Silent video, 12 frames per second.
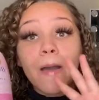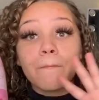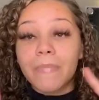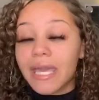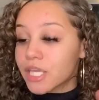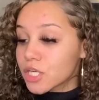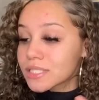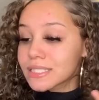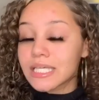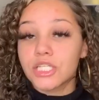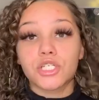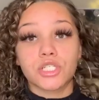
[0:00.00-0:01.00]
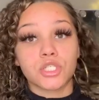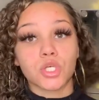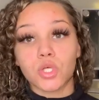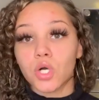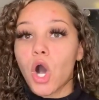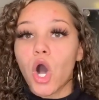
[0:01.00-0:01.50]
make your skin just
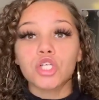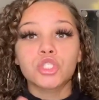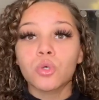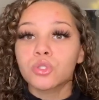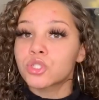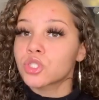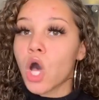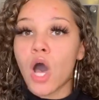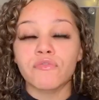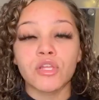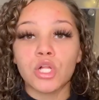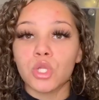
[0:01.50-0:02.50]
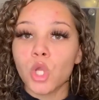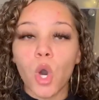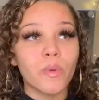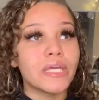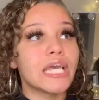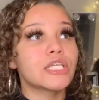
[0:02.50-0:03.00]
so soft and glowy.